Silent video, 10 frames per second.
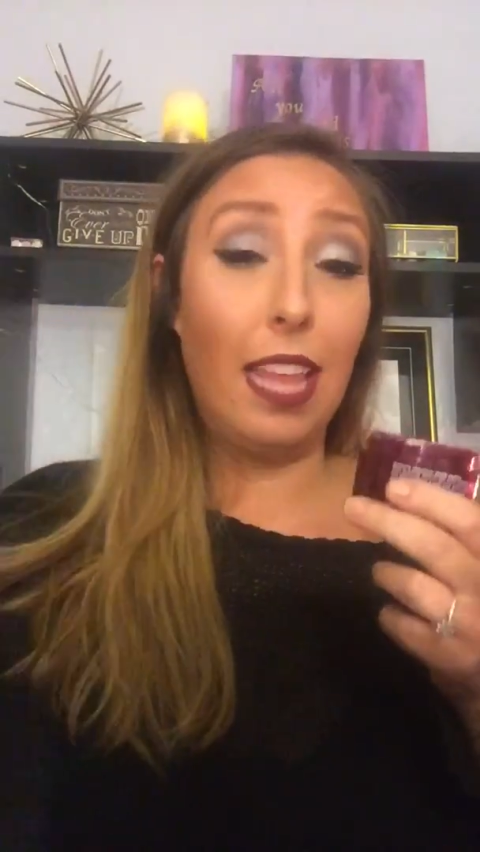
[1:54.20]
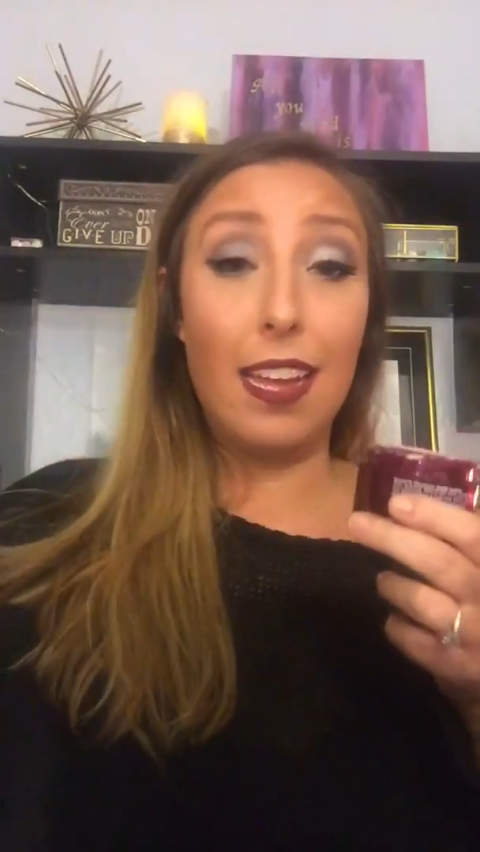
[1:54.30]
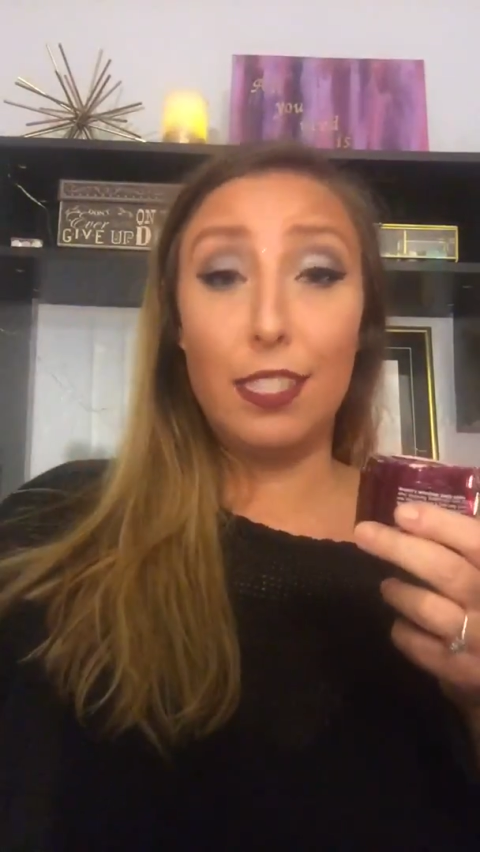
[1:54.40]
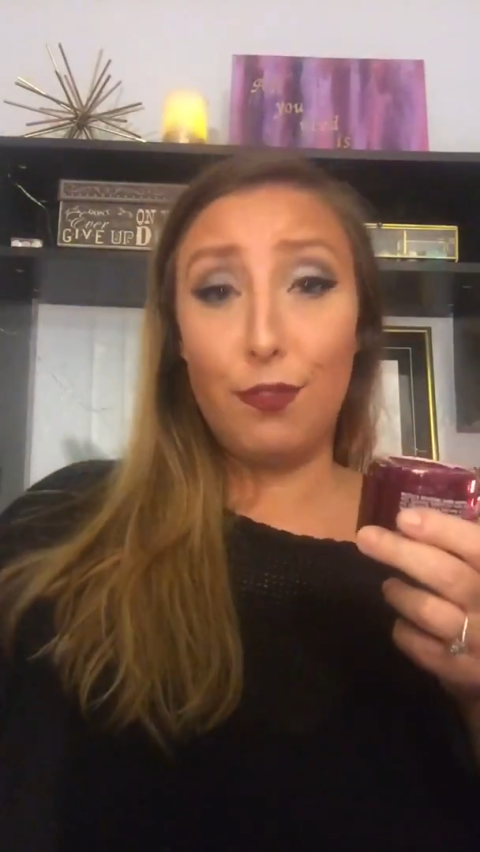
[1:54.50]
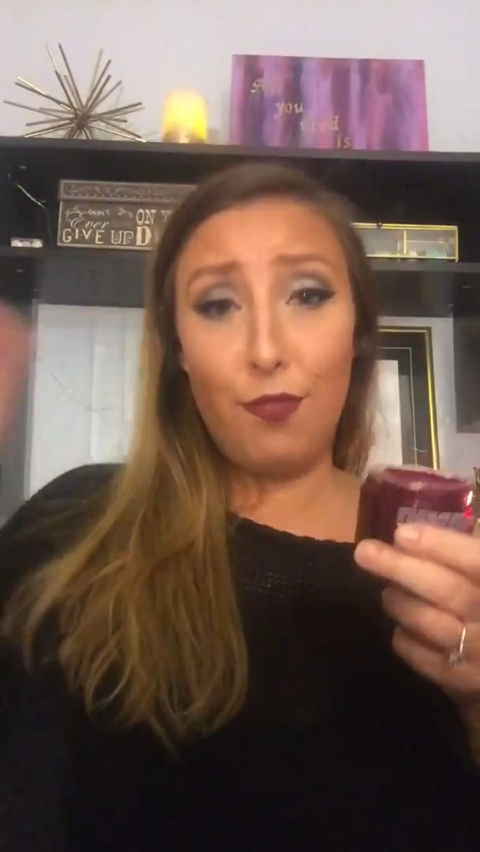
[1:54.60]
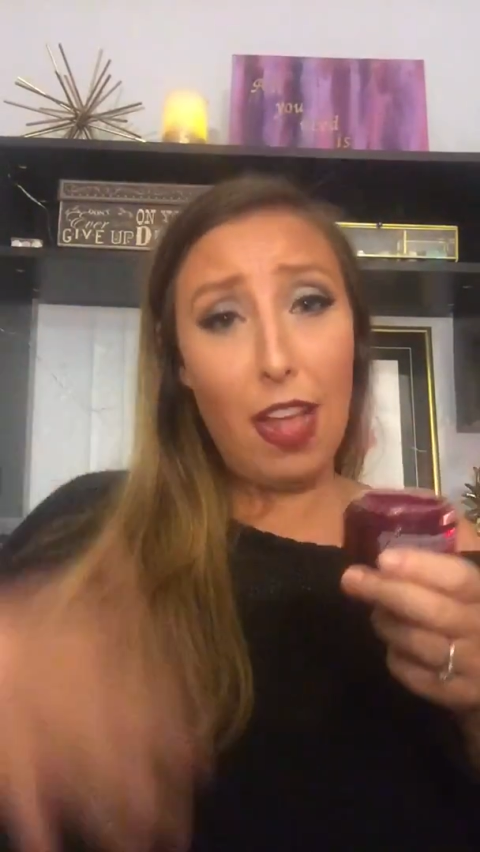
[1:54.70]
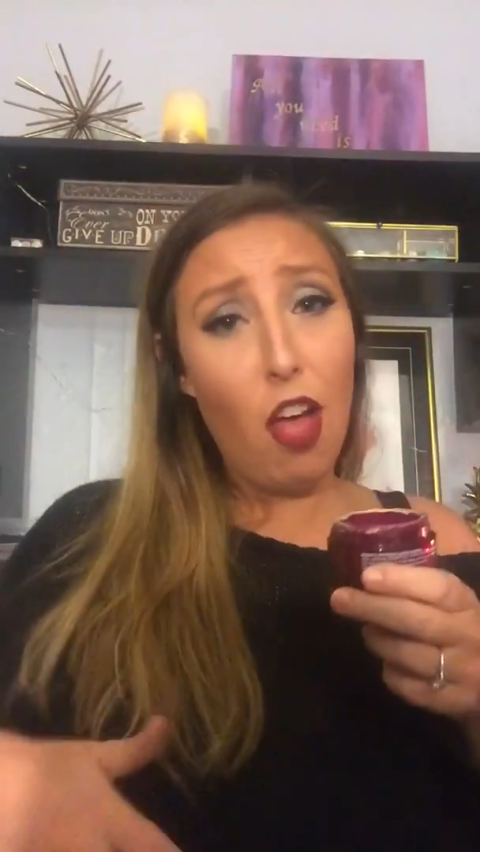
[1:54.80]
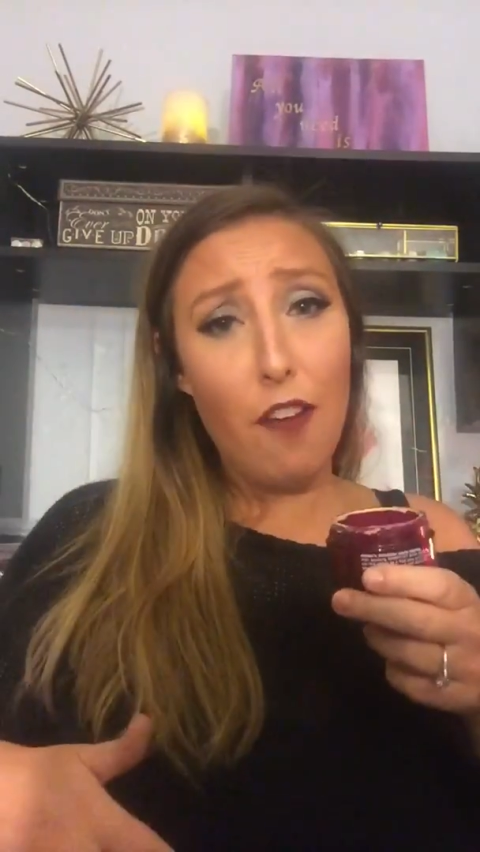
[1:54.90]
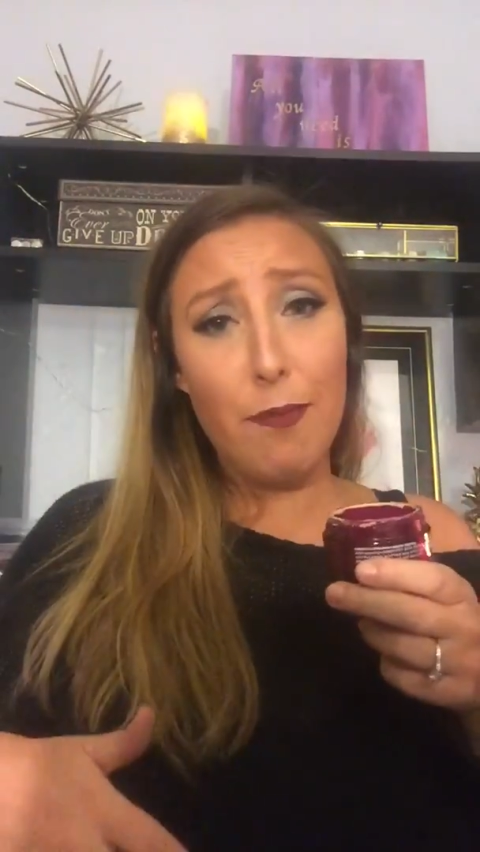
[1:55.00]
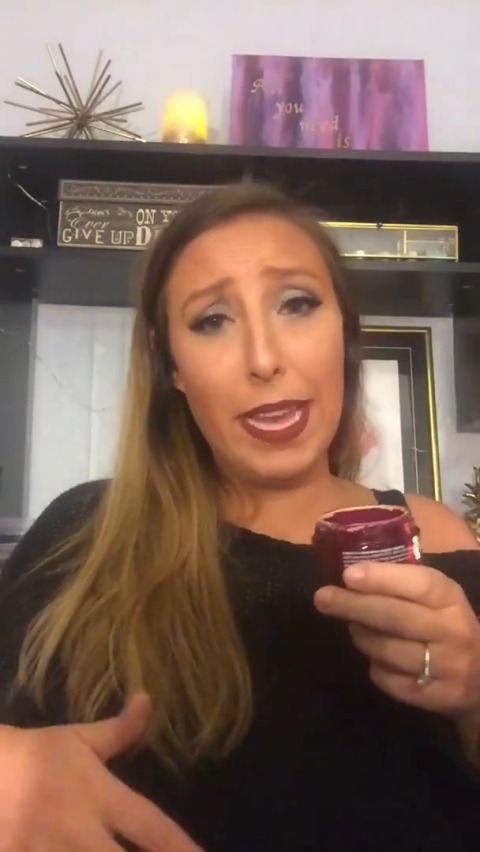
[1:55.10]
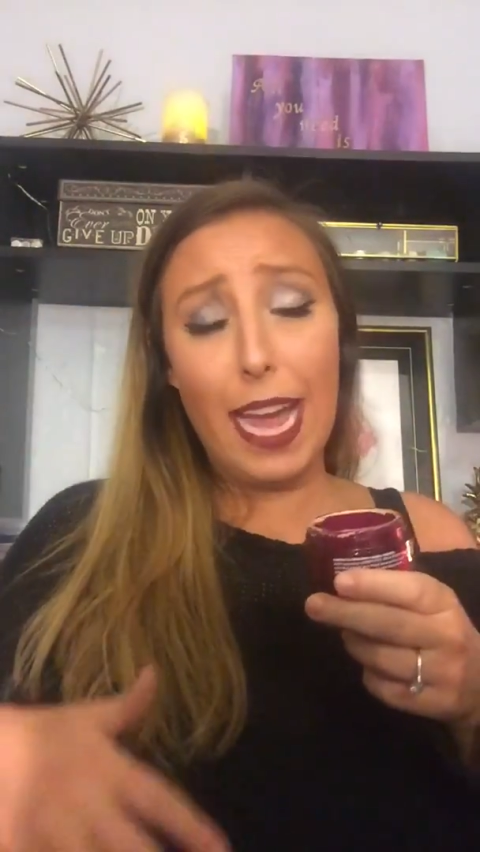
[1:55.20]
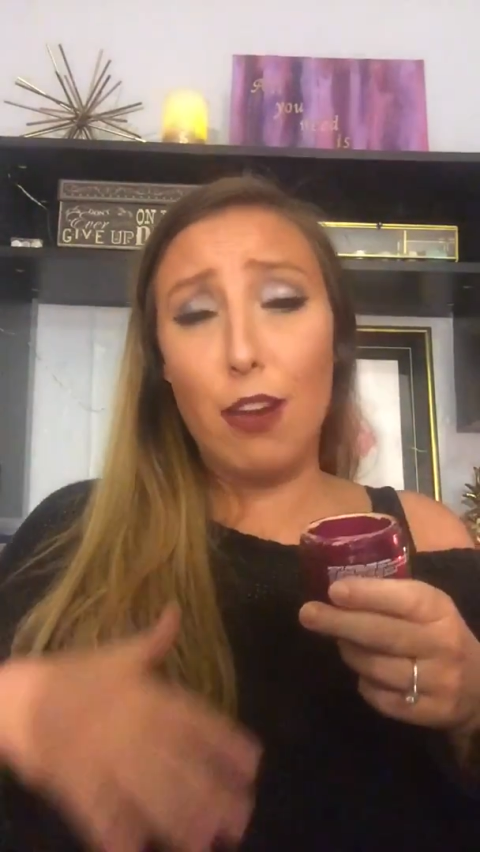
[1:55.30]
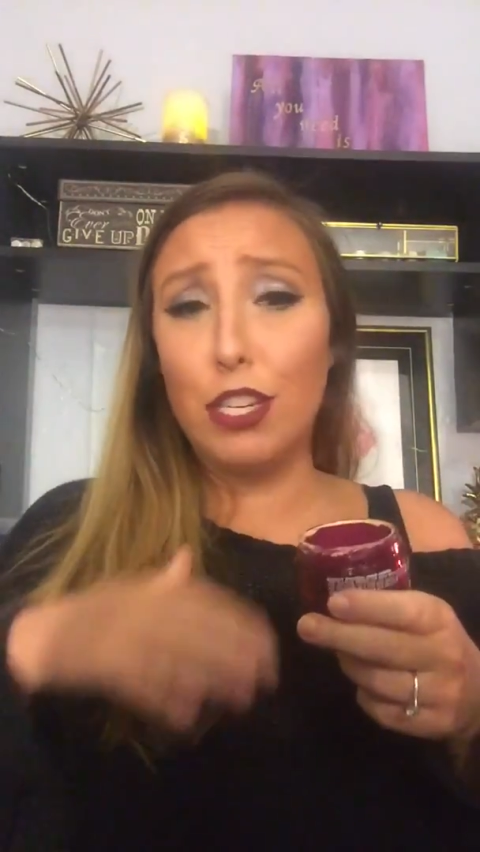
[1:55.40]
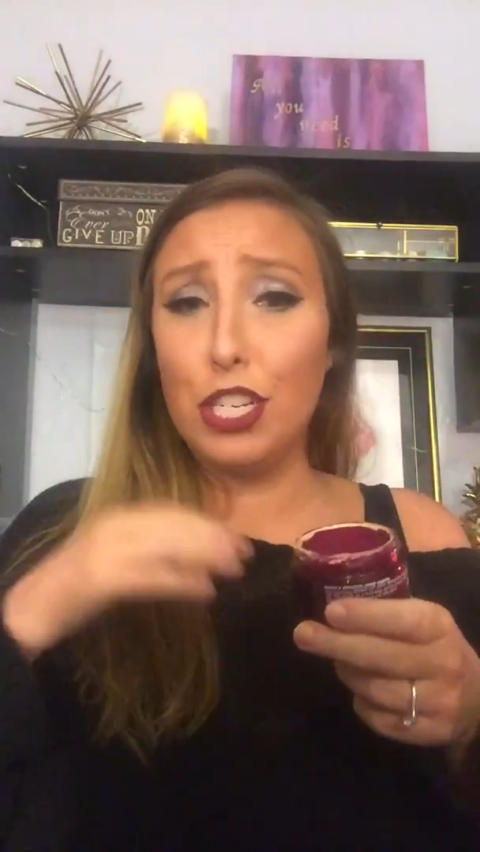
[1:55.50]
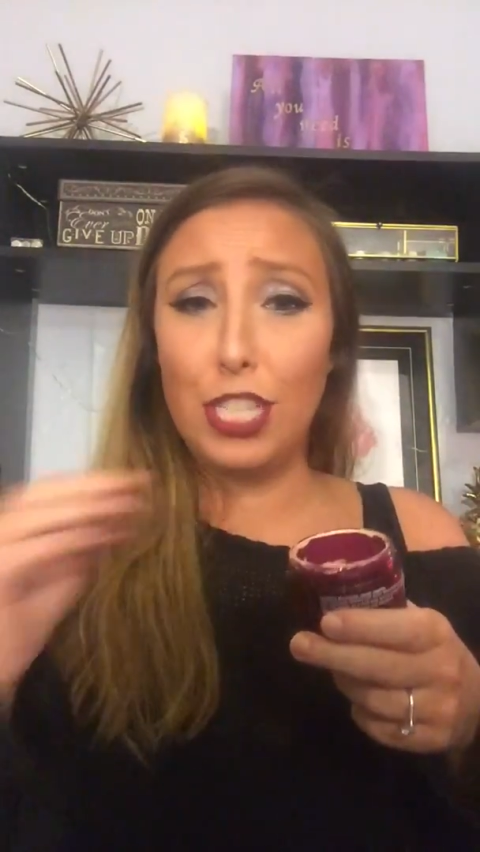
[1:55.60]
glass fell off my counter,